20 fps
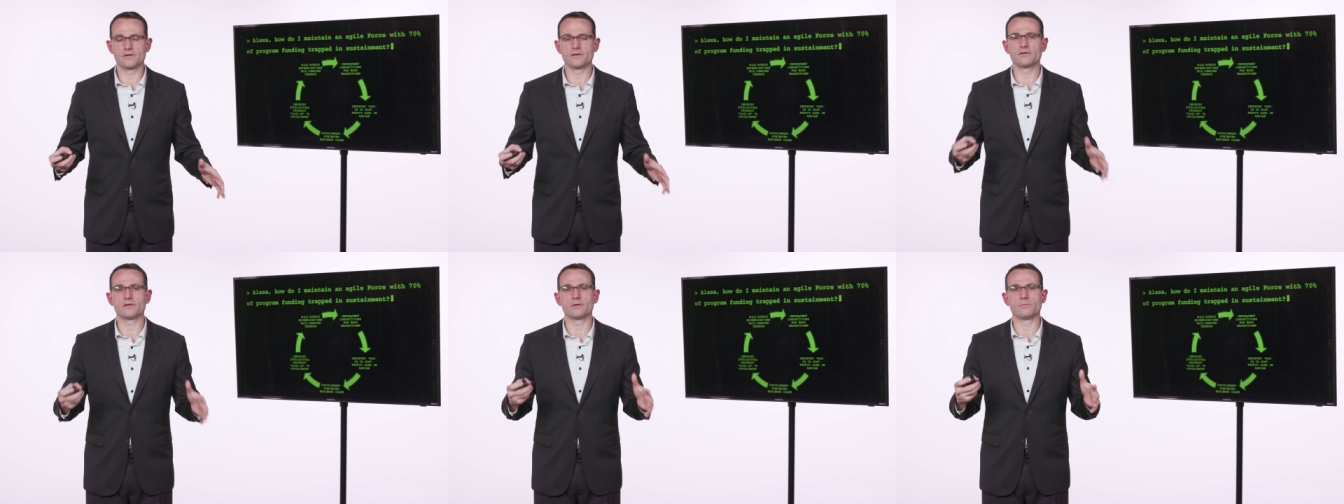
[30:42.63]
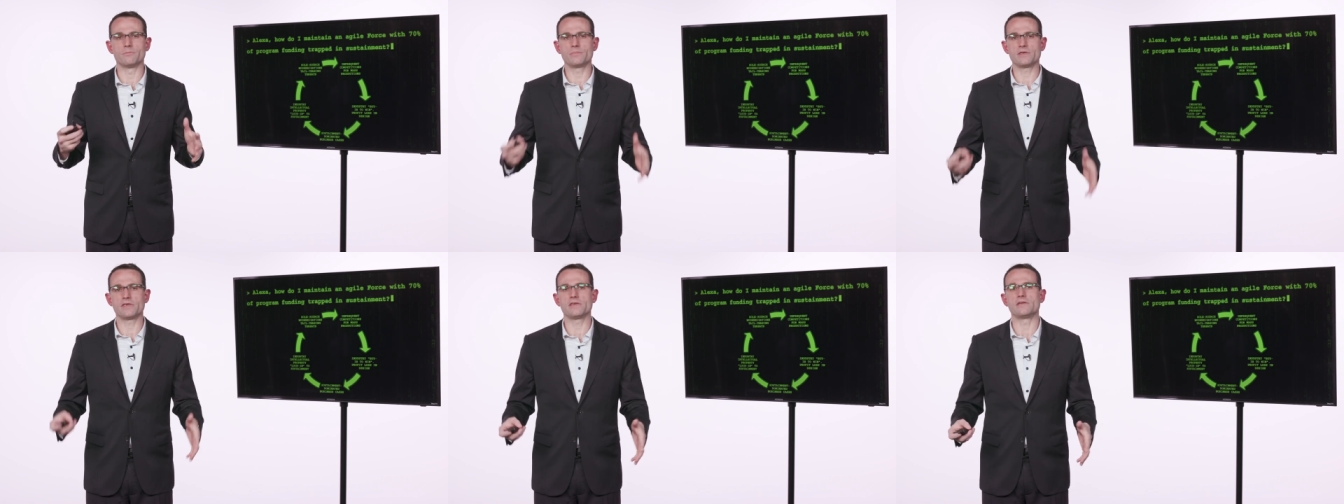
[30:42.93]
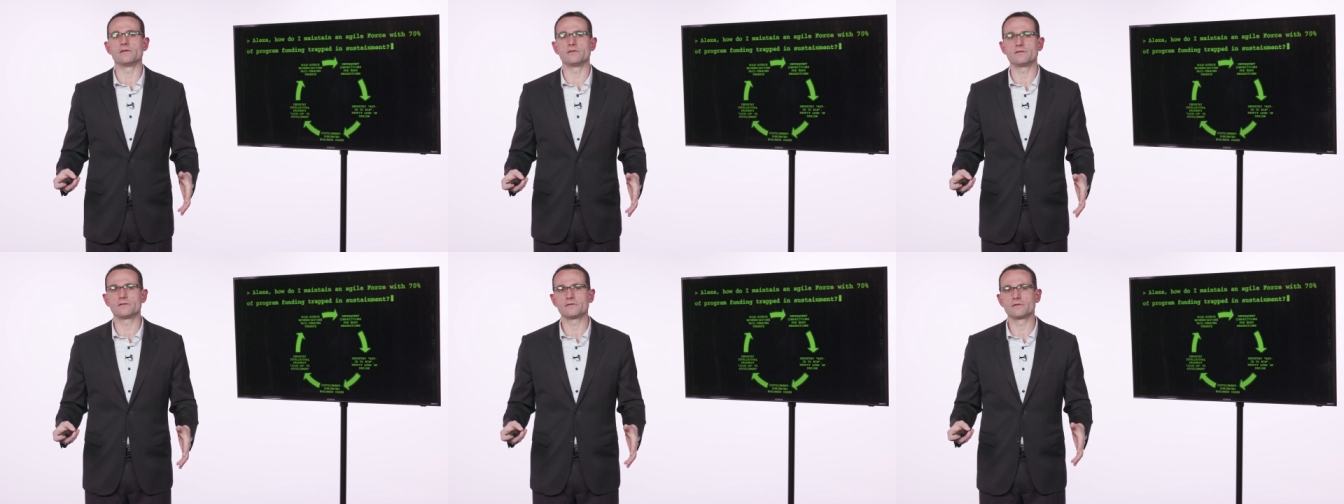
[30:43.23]

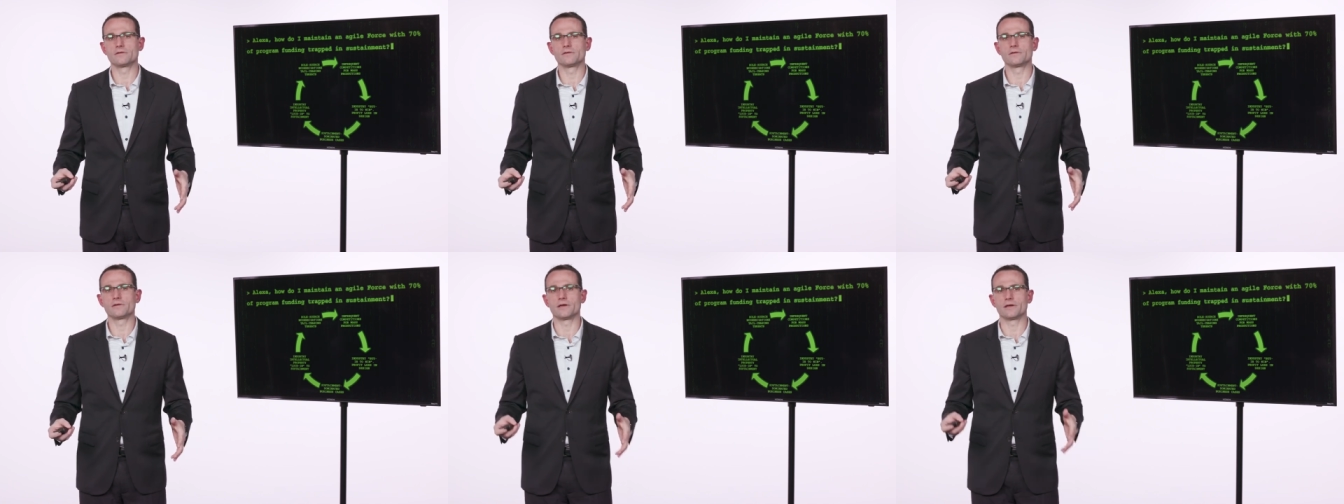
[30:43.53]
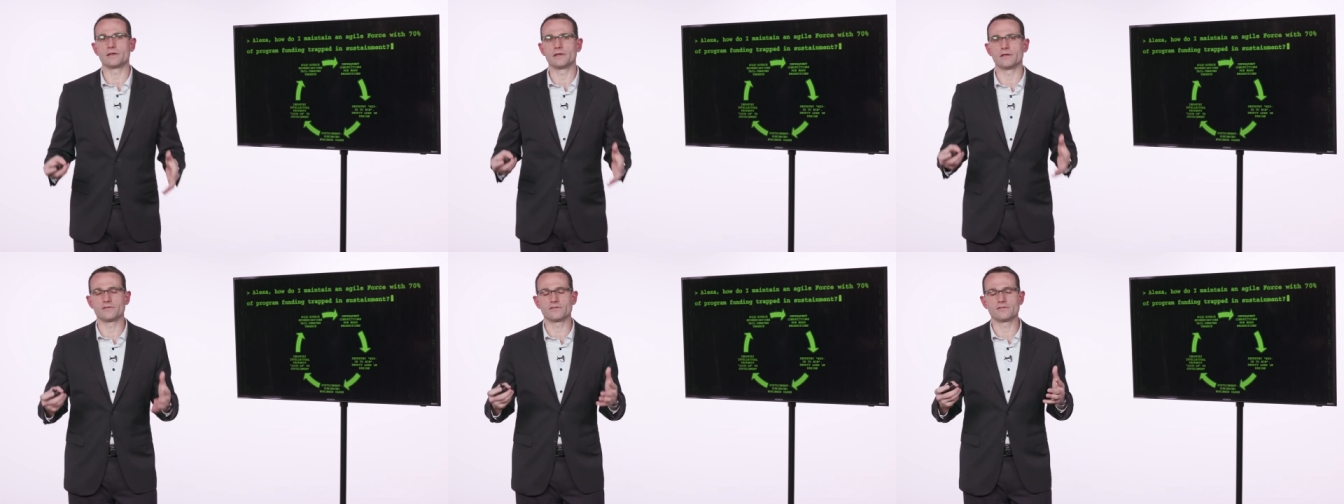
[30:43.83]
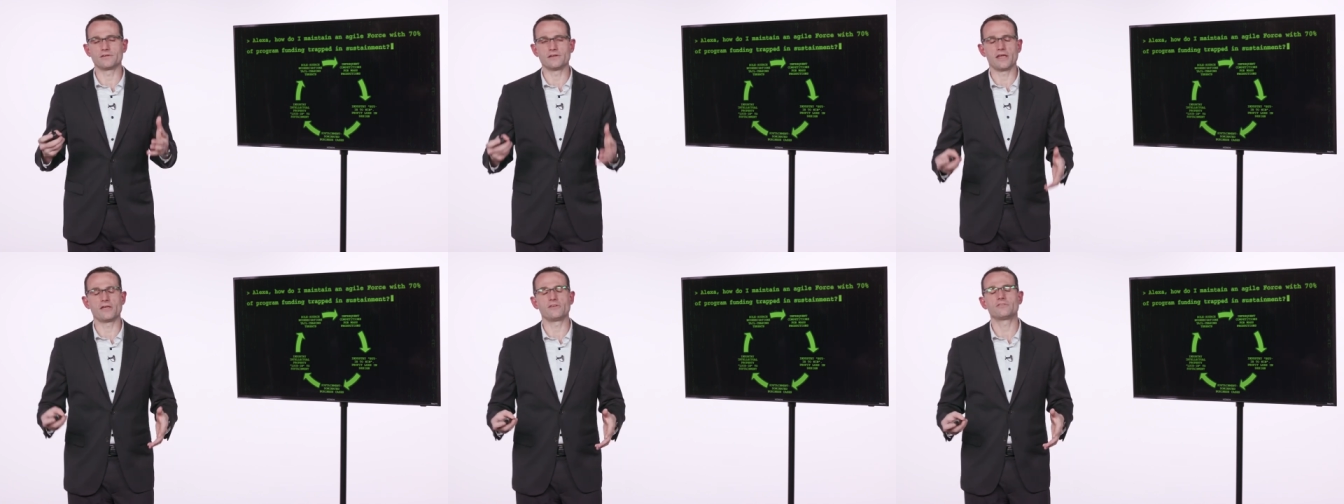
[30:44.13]
compete
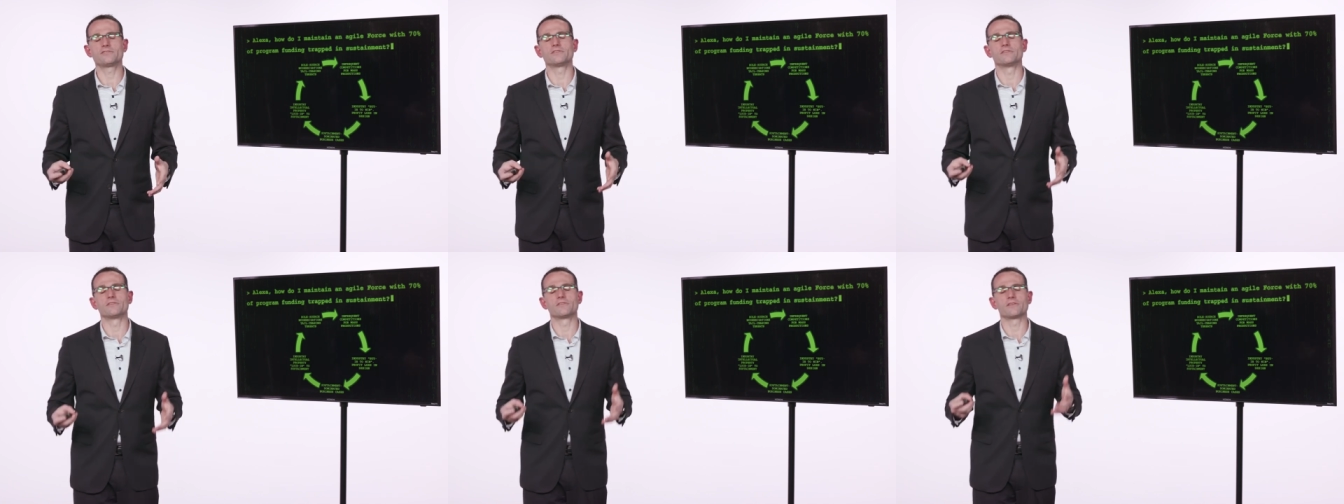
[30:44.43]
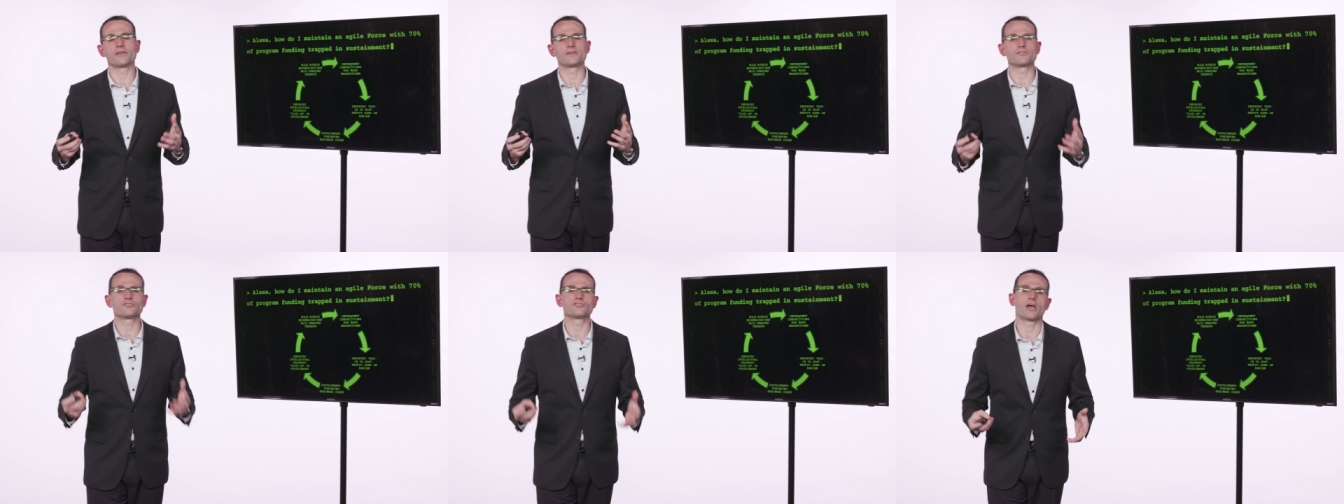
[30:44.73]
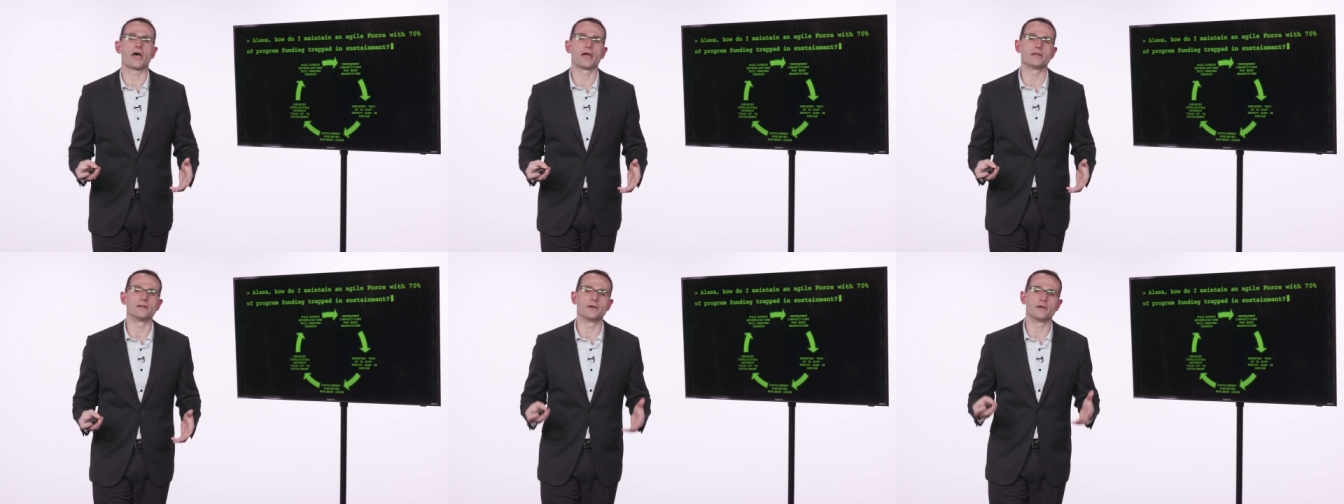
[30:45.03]
against nations like
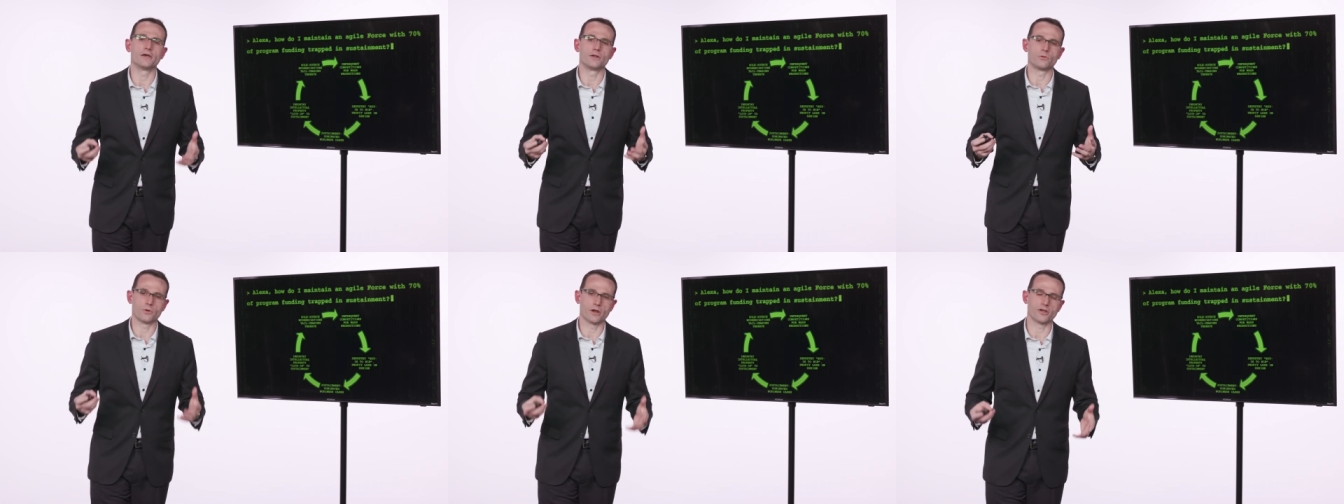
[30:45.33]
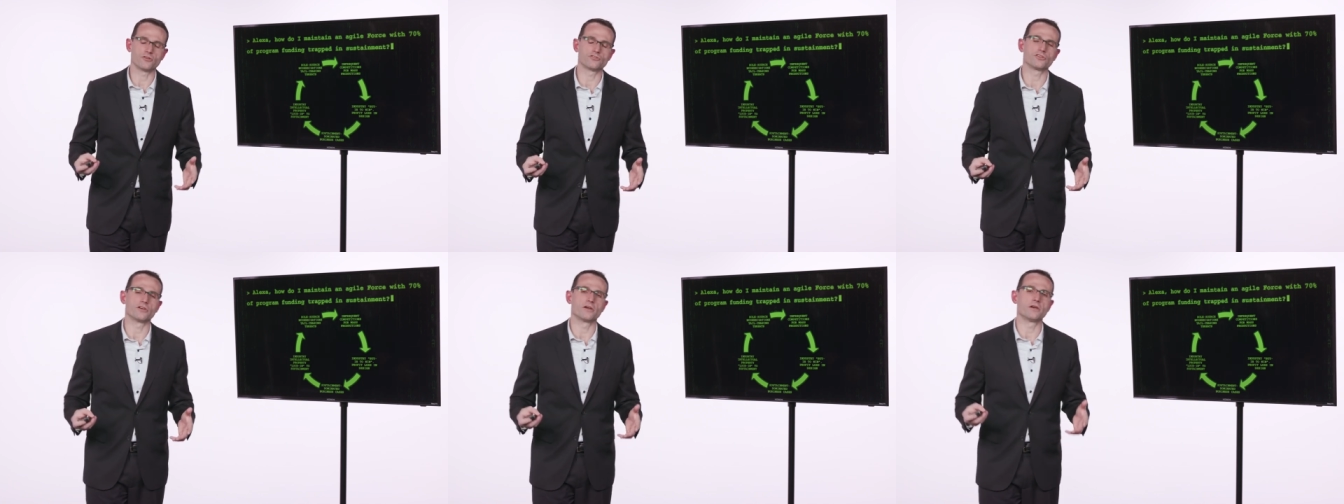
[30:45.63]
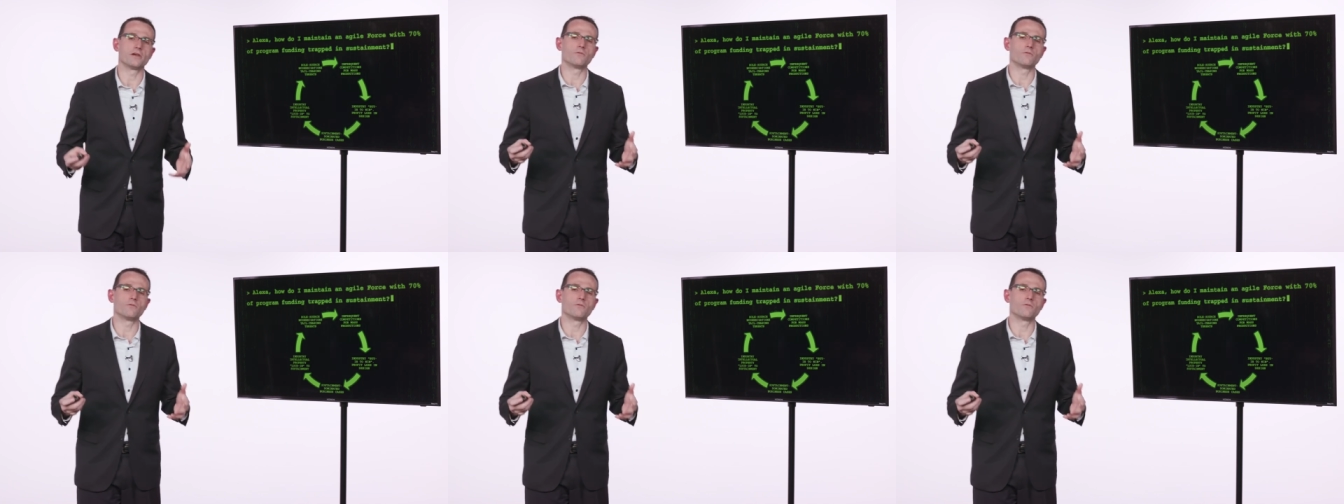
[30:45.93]
China and Russia